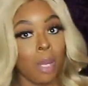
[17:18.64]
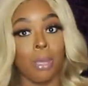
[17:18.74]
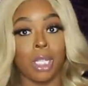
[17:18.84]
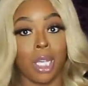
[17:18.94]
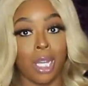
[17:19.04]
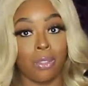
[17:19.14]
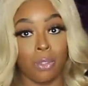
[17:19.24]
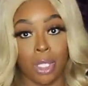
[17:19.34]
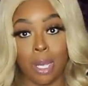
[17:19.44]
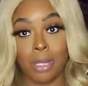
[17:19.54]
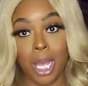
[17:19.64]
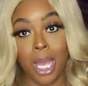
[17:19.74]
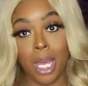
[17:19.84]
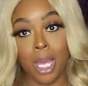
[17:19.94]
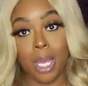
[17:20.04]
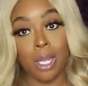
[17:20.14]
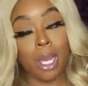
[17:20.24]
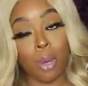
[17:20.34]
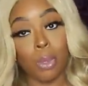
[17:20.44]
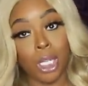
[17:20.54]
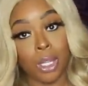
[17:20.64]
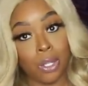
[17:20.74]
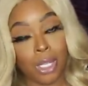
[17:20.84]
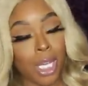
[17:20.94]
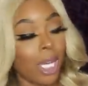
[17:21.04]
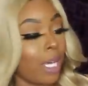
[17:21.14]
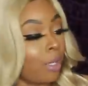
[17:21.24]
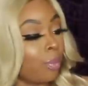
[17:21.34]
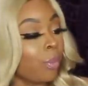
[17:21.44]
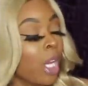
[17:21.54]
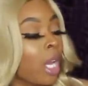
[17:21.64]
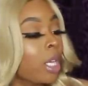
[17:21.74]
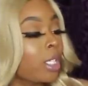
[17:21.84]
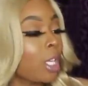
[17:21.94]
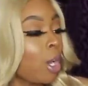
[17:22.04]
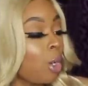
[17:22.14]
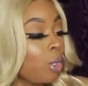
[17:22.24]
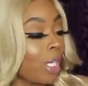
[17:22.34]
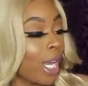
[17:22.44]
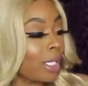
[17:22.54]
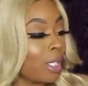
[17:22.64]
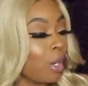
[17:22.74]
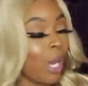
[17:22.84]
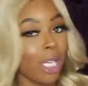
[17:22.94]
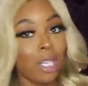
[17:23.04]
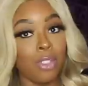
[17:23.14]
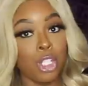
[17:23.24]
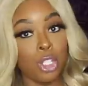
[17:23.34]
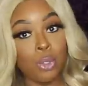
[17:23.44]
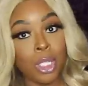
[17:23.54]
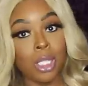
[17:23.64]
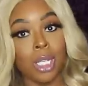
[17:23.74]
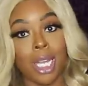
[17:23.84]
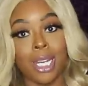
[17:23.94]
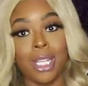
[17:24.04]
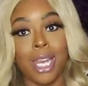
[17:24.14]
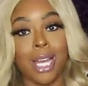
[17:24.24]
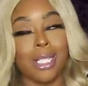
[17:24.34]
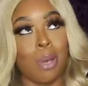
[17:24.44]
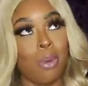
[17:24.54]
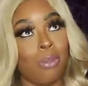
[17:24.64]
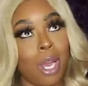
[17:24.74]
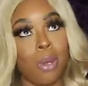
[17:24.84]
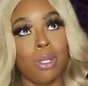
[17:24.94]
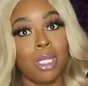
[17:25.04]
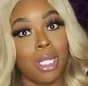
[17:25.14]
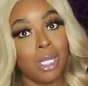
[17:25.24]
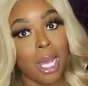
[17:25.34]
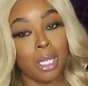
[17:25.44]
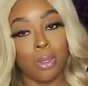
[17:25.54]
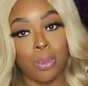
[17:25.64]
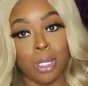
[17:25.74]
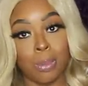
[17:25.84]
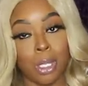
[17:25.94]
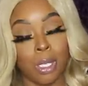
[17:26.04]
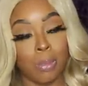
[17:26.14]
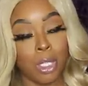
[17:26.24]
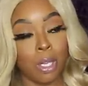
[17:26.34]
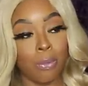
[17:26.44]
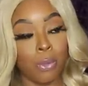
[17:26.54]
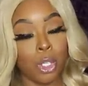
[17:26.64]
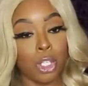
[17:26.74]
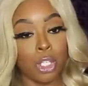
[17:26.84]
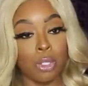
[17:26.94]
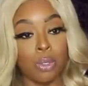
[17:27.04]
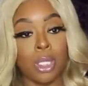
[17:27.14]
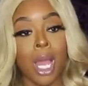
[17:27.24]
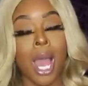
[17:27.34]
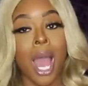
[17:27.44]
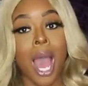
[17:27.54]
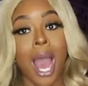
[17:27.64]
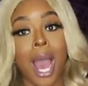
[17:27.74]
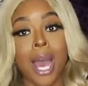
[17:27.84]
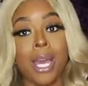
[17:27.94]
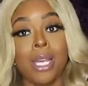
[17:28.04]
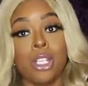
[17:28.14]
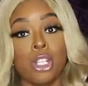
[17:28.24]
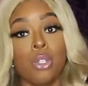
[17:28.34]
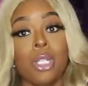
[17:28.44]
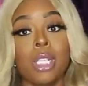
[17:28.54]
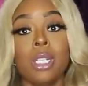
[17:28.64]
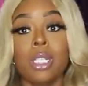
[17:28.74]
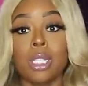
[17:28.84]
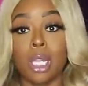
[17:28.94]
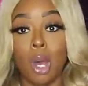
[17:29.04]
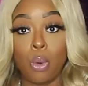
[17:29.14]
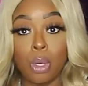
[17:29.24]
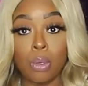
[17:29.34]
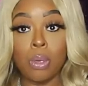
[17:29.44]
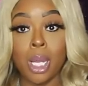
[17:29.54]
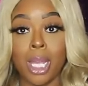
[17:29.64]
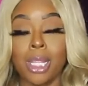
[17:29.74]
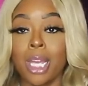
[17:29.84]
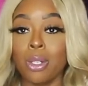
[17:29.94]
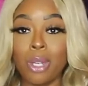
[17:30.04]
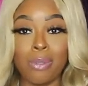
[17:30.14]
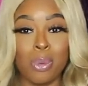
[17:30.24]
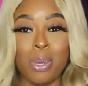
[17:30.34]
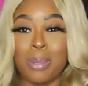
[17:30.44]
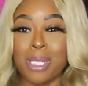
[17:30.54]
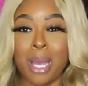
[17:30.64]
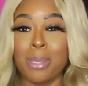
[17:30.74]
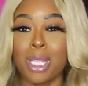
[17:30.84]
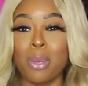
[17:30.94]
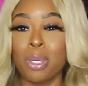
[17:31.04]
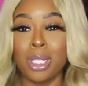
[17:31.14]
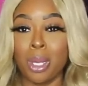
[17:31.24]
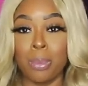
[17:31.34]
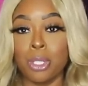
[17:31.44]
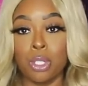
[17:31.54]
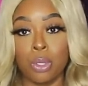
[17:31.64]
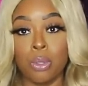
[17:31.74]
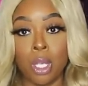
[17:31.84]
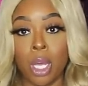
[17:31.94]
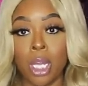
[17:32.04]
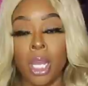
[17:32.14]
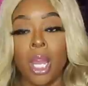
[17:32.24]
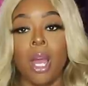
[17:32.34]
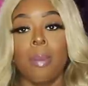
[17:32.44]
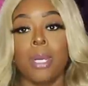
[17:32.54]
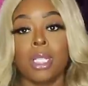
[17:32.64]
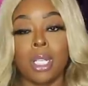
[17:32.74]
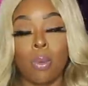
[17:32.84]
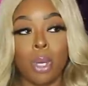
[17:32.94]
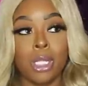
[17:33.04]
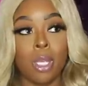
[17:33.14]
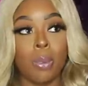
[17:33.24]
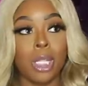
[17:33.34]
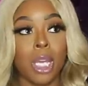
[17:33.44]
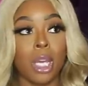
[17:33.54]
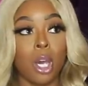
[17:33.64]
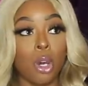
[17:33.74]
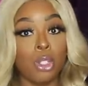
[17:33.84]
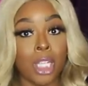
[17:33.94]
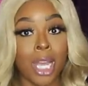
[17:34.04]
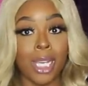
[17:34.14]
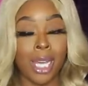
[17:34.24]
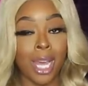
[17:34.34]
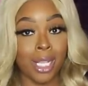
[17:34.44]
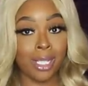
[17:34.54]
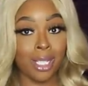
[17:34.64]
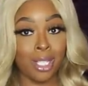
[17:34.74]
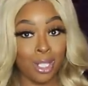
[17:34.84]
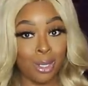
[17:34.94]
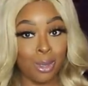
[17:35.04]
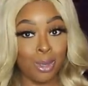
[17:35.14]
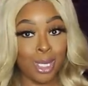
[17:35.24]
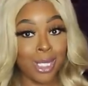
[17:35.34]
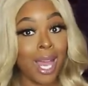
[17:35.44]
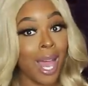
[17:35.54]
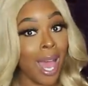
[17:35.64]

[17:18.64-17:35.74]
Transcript: but the last few times I had I went in there they had them so you guys know I love shoe deal a lot of you guys I went viral on TikTok duping some um, Tom Ford shoes I shoe deal is local and they do have a website but they really don't put shoes on it but someone told me that GoJane has these shoes